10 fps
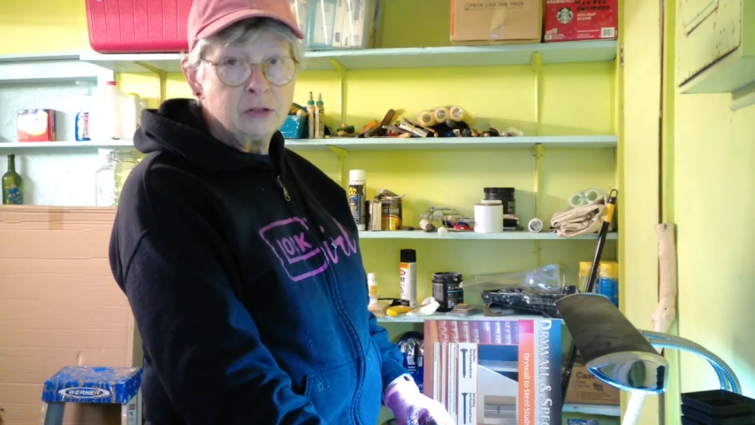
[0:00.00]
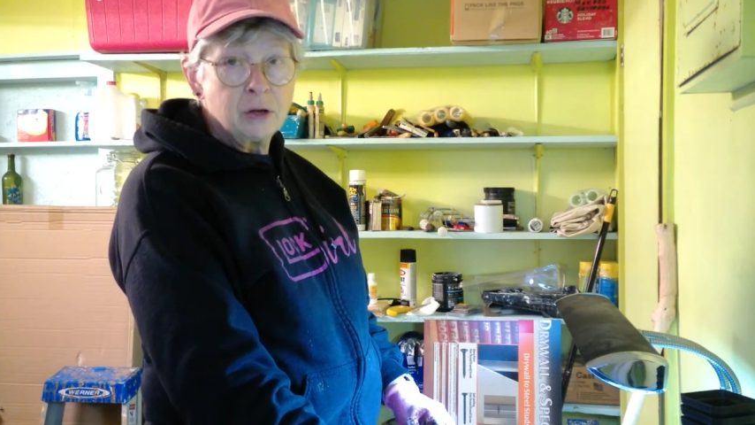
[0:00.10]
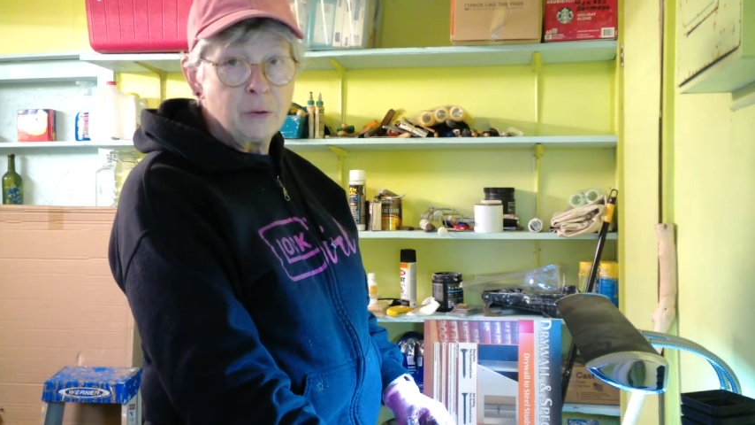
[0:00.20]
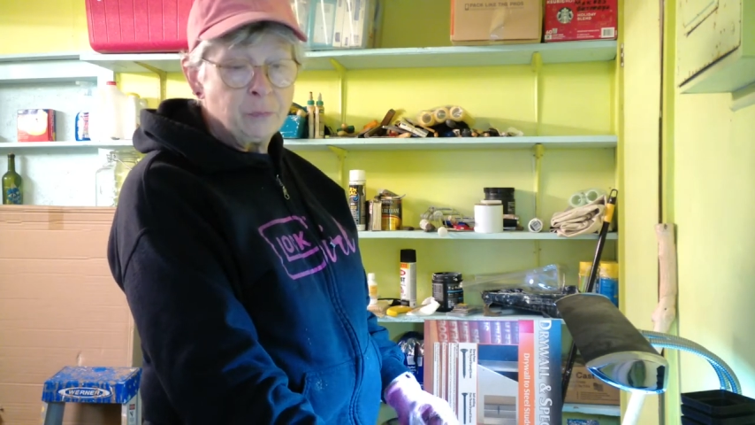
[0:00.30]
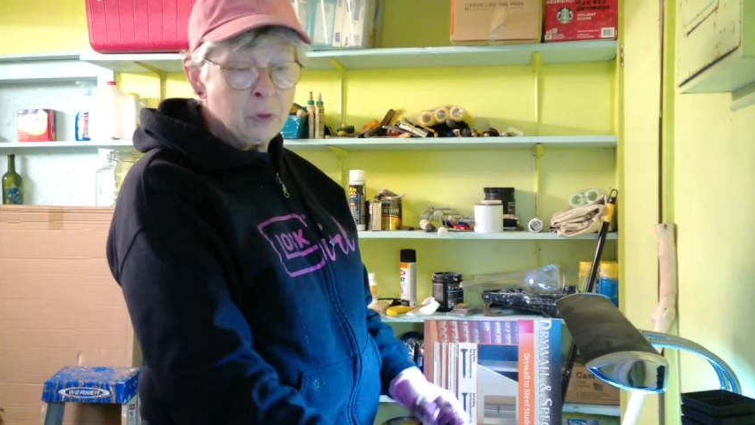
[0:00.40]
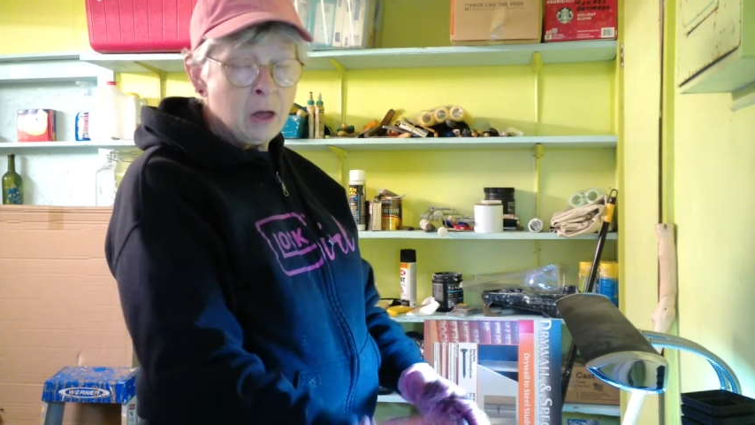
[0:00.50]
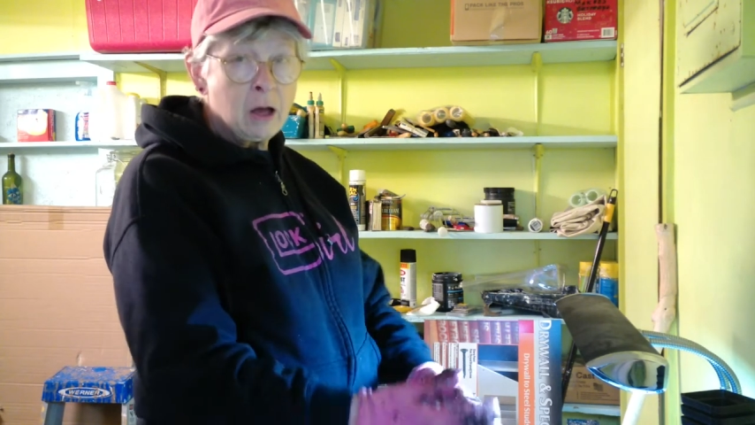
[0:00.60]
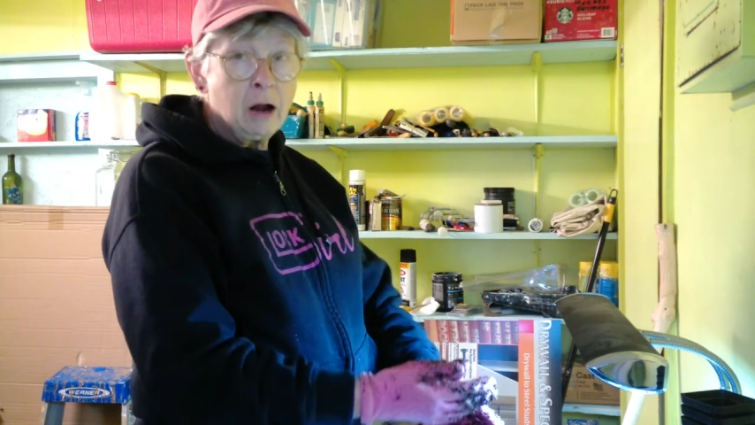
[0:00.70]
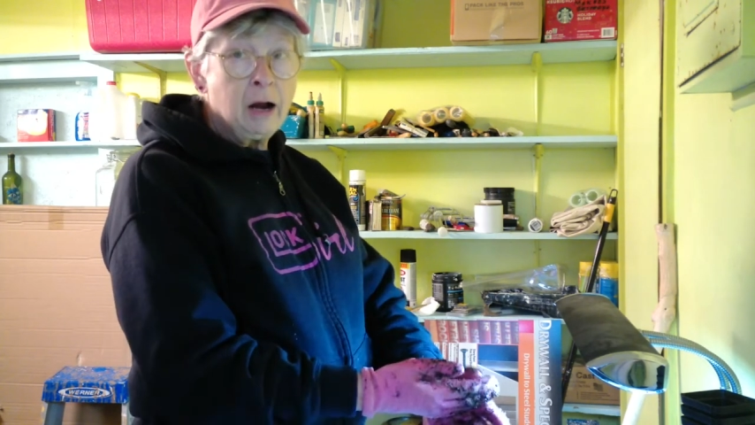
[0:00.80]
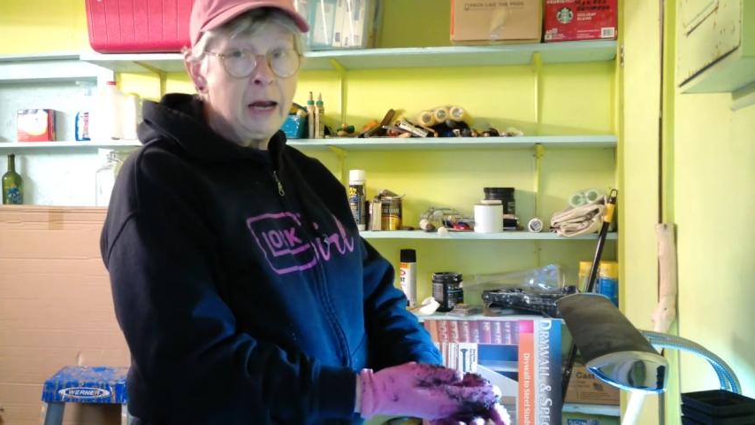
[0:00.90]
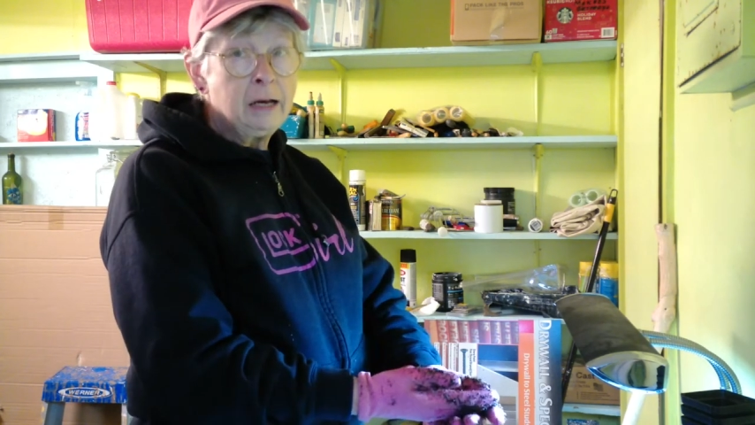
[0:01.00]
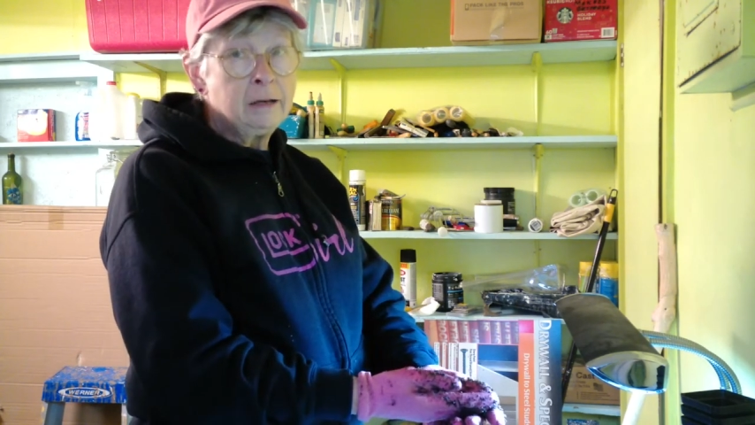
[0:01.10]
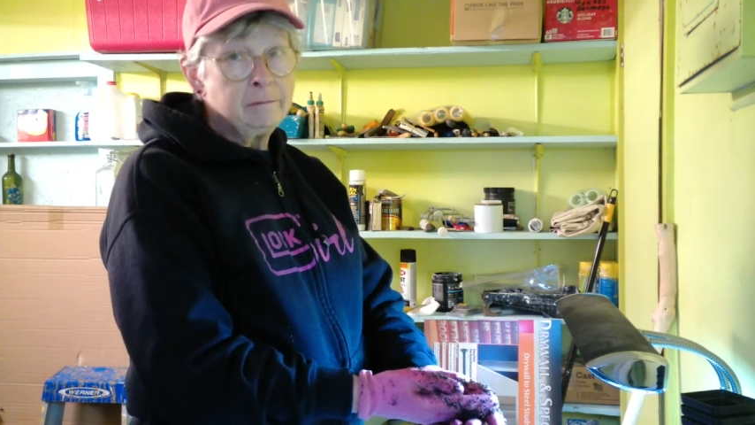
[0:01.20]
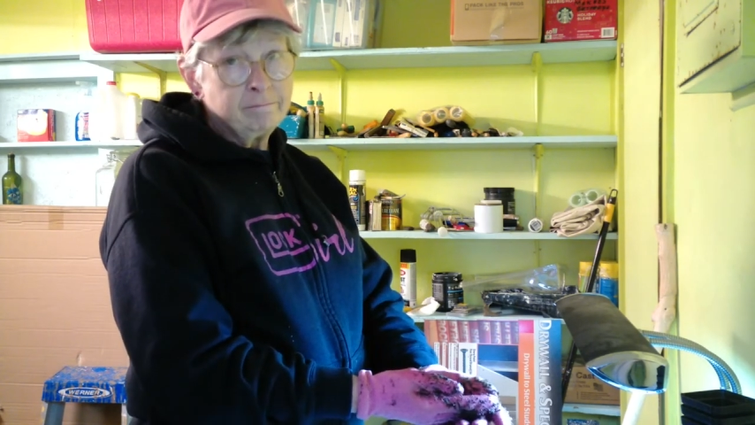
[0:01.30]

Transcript: So, all right.